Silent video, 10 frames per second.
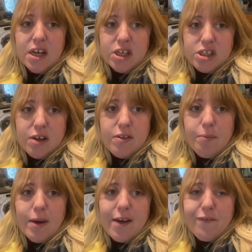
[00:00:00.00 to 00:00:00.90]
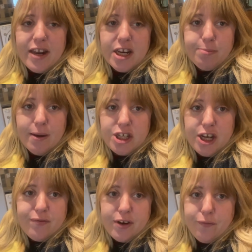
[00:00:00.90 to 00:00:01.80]
so that when I finish my
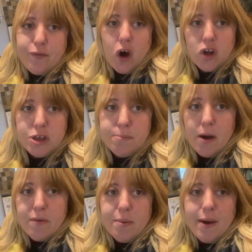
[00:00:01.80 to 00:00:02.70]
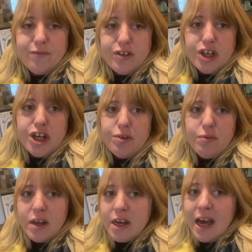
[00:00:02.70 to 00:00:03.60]
shift at 4 tomorrow afternoon,